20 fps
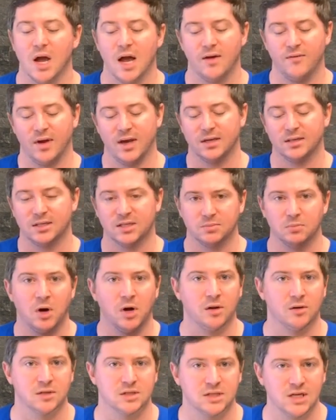have a
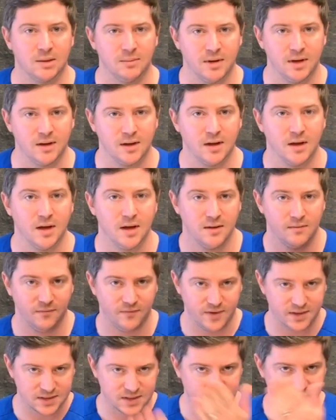smaller stomach
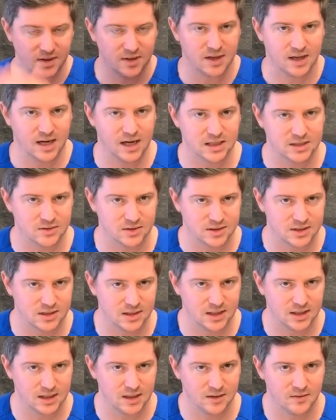vis-a-vis the gastric
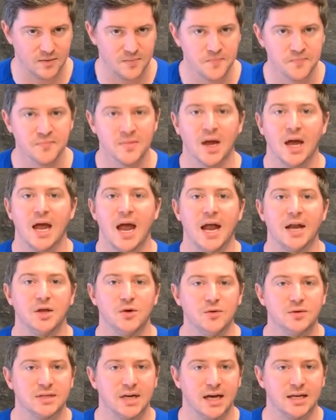sleeve and
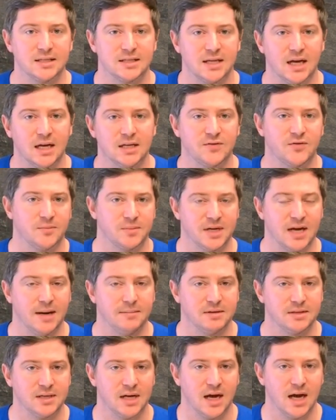use N SAIDs from
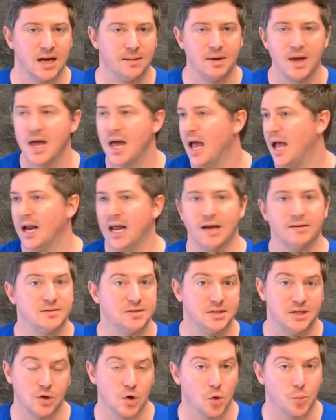time to time and have
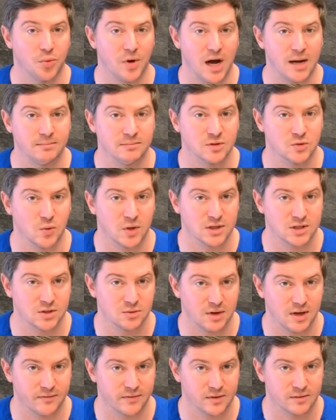zero problems
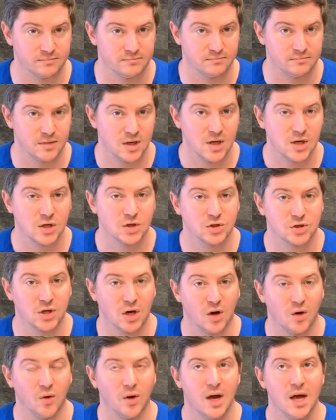whatsoever.
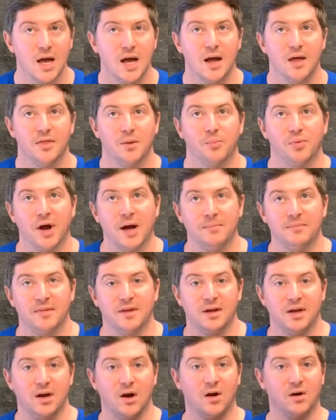So the
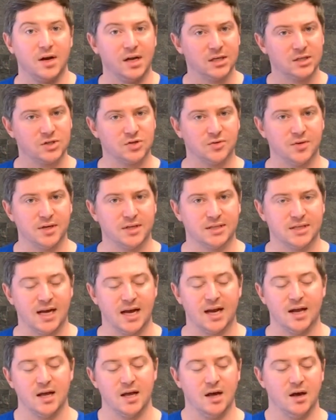problem in our industry is
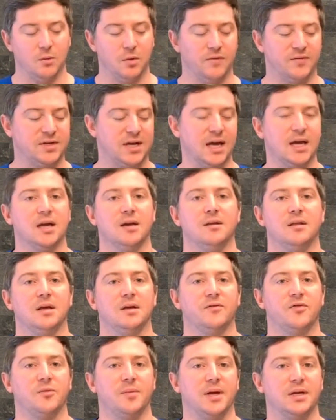that we've taken the
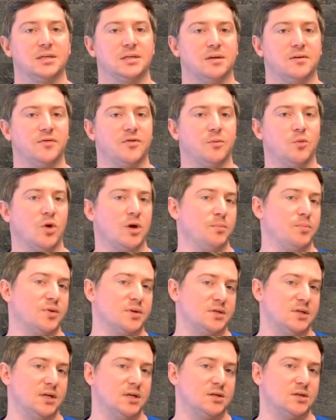information from one
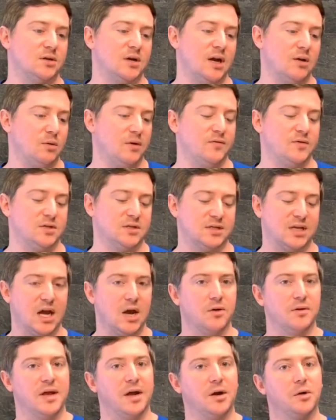procedure and we've just
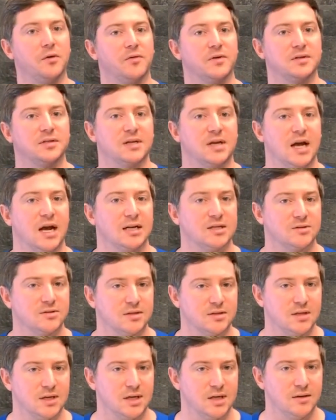carried that over to the gastric
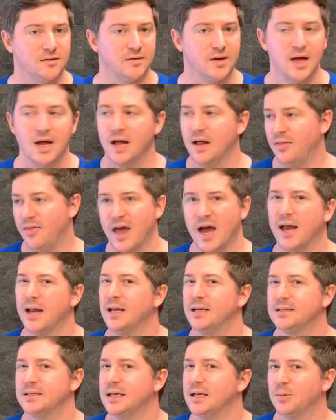sleeve. That
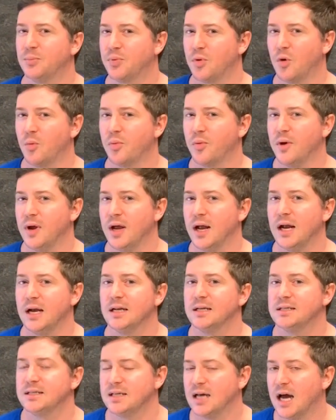is inappropriate, and
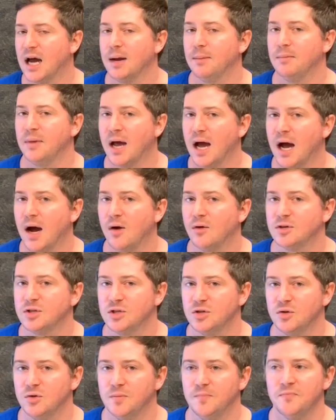it's time now
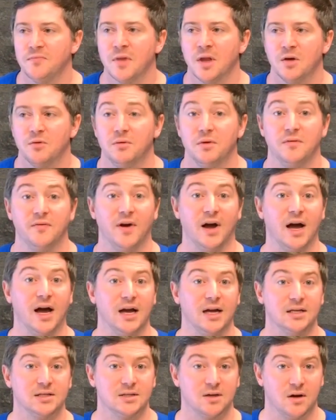to
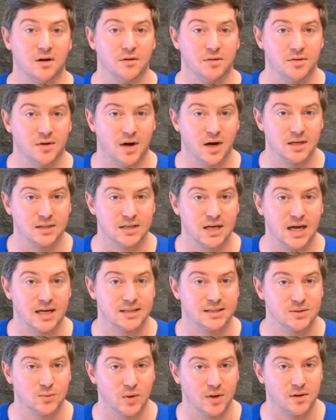revise our thoughts
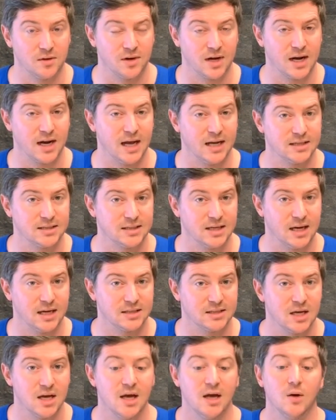as to whether or not N
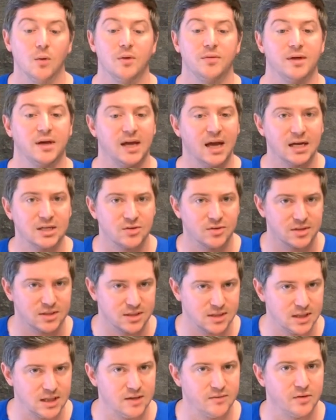SAIDs with the gastric
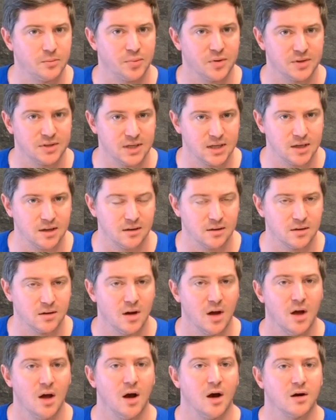sleeve in
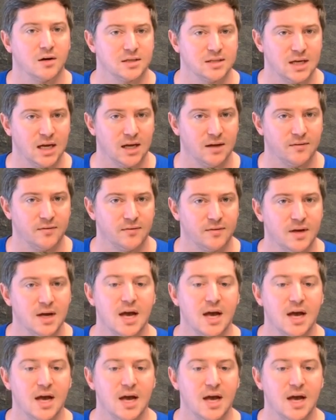particular are safe.